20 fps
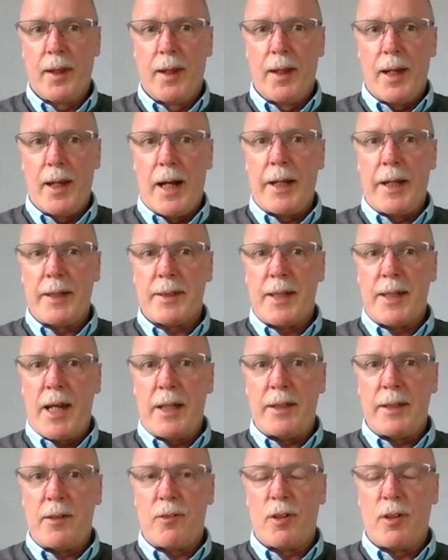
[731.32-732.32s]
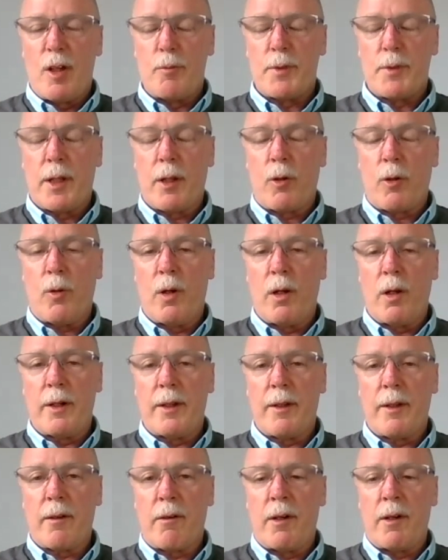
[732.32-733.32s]
understands in terms of the
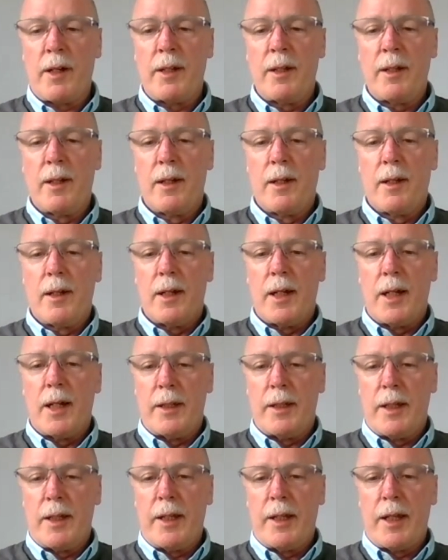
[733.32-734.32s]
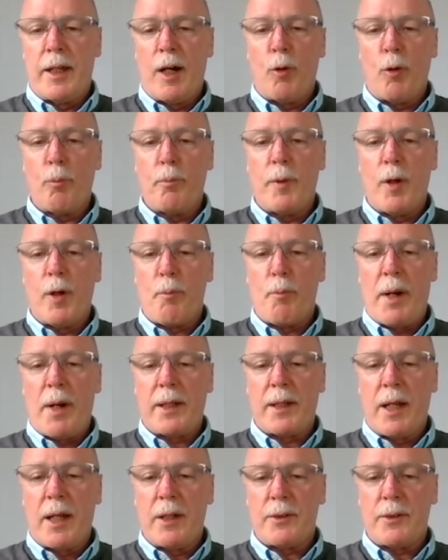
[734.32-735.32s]
quality of the grain, and then they'll
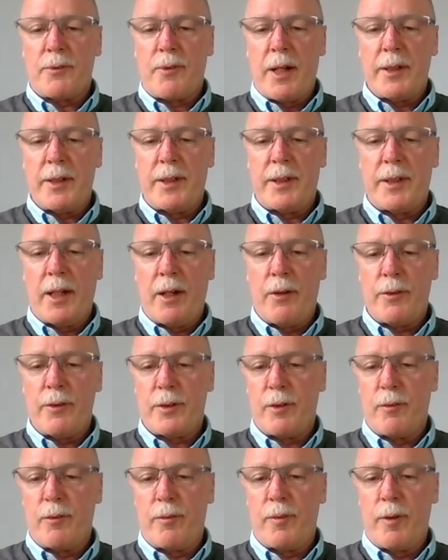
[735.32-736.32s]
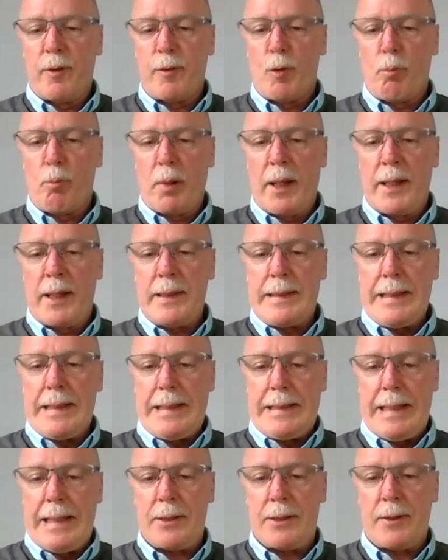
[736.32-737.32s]
make those ratios of the blends,
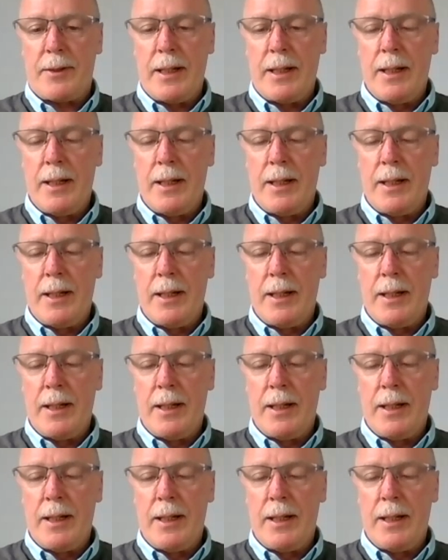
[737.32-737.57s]
etc.